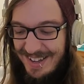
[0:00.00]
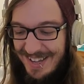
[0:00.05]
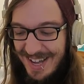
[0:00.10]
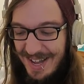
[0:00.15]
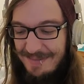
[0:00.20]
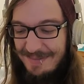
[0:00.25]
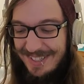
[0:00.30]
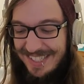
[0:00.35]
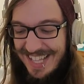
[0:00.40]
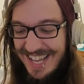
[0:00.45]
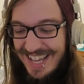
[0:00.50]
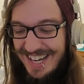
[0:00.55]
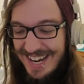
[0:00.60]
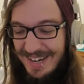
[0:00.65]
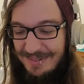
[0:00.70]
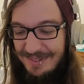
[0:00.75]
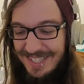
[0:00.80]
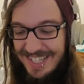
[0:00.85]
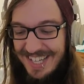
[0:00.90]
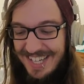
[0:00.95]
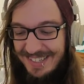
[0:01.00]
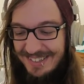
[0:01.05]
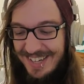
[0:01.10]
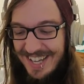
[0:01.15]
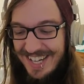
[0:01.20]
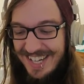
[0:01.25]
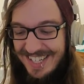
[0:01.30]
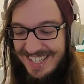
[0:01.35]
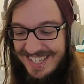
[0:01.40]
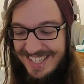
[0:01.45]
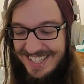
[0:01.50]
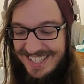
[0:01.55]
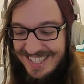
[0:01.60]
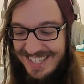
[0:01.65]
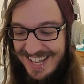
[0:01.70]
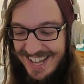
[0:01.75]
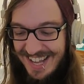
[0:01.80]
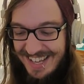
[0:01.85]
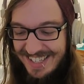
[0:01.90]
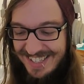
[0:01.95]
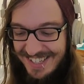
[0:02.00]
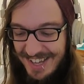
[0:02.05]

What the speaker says: I'm glad I reiterated it and